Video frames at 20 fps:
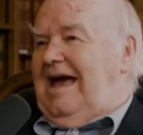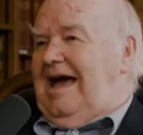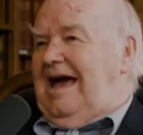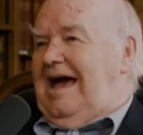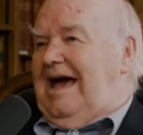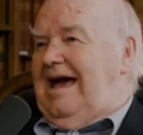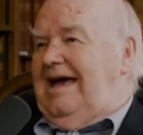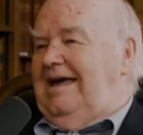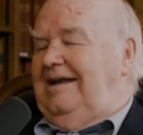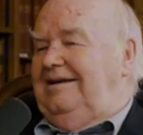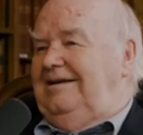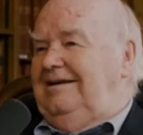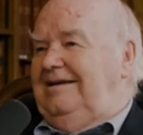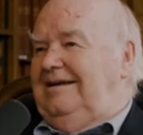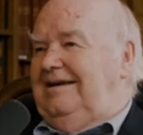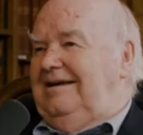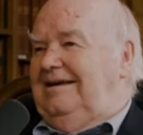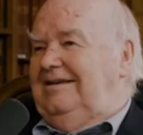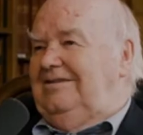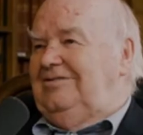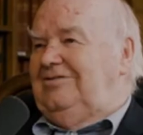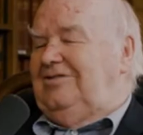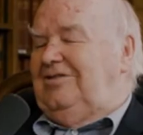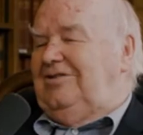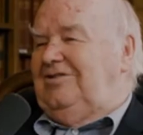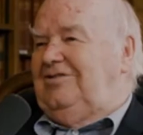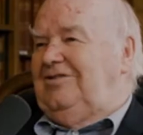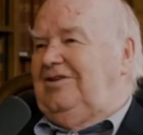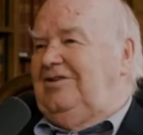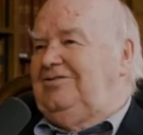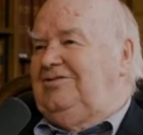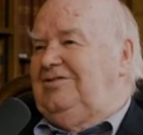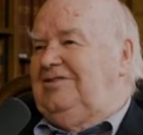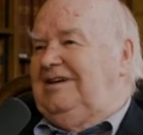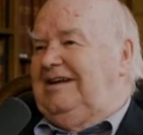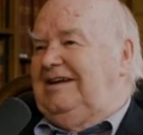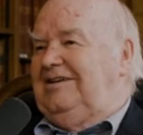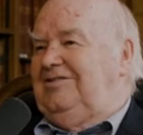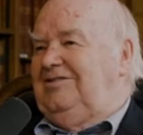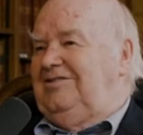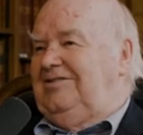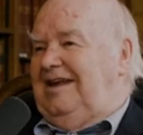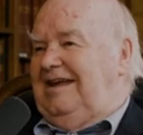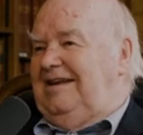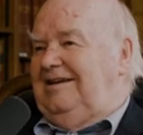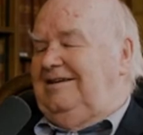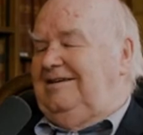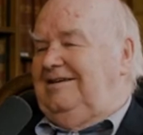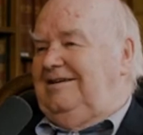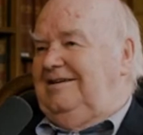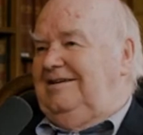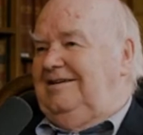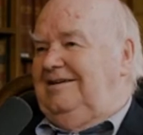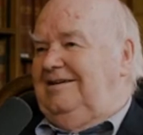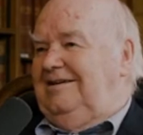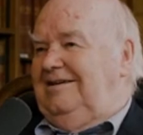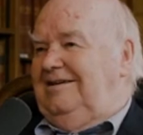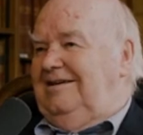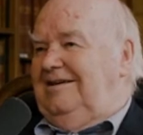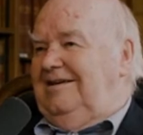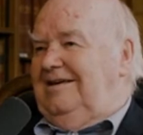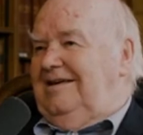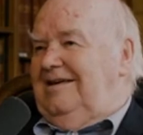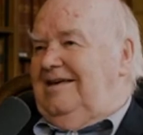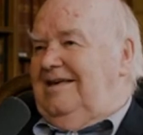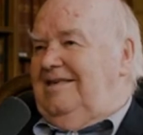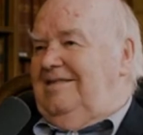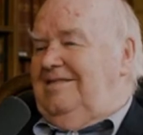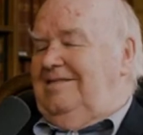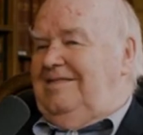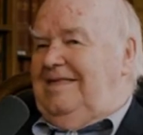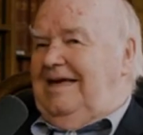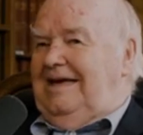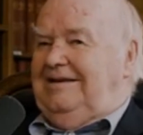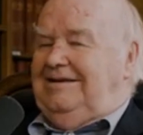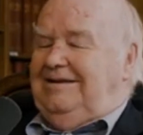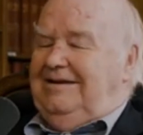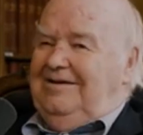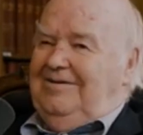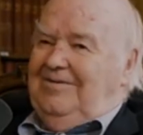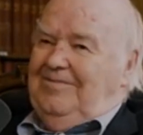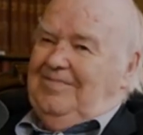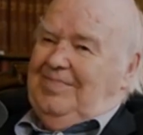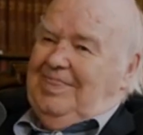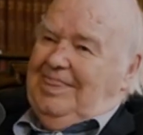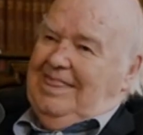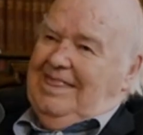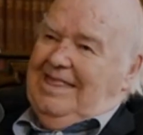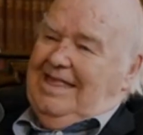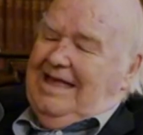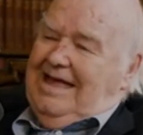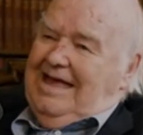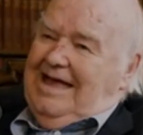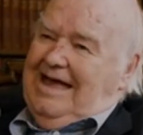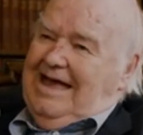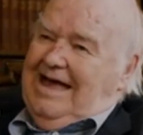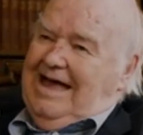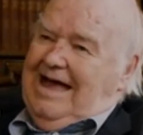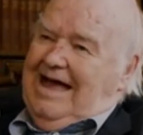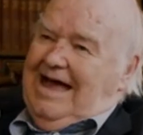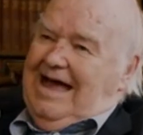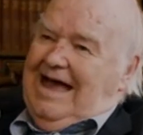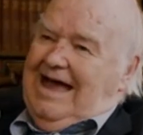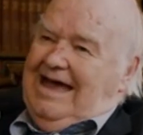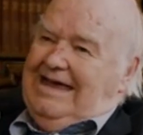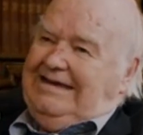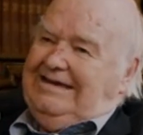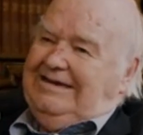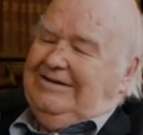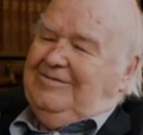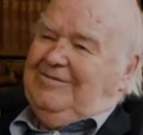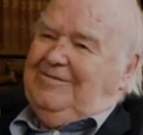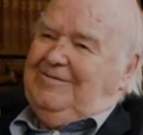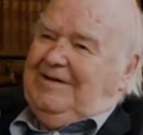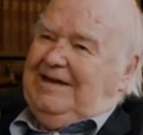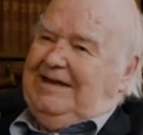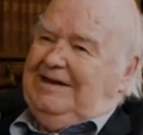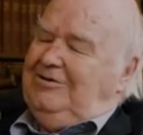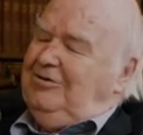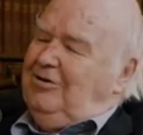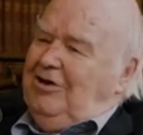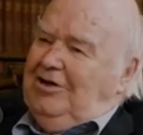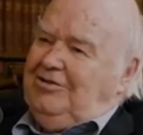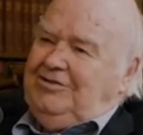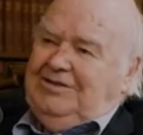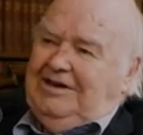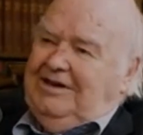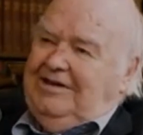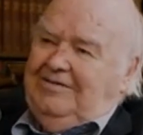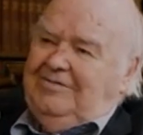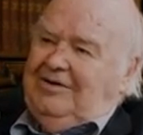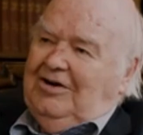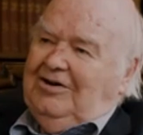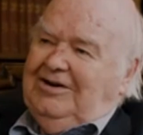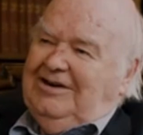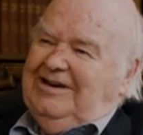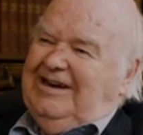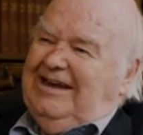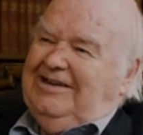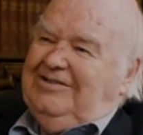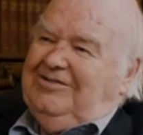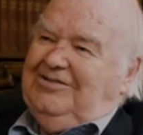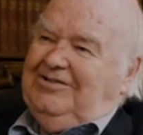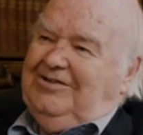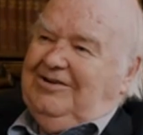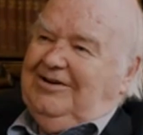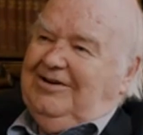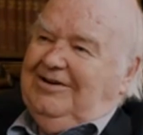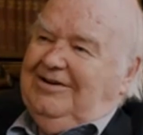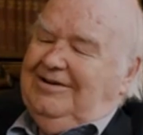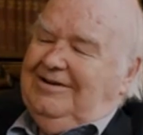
and to such an extent that I can feel, not that I've got an answer,